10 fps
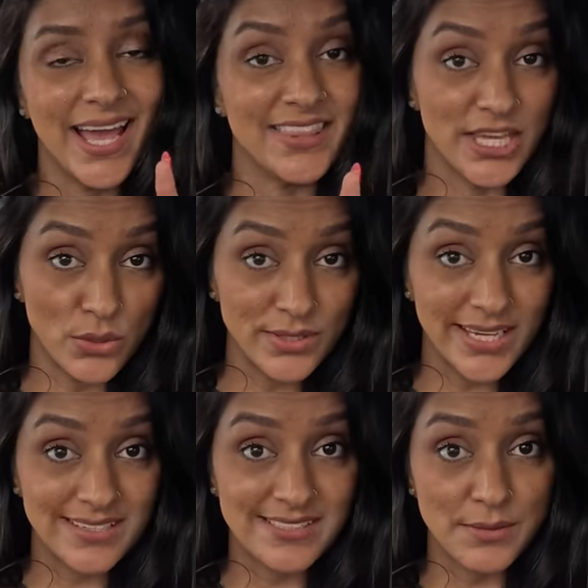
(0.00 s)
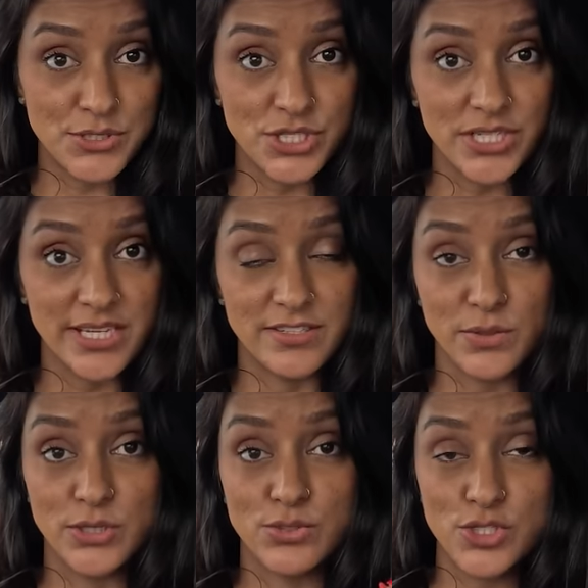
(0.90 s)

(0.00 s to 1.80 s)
And the only exception is when you're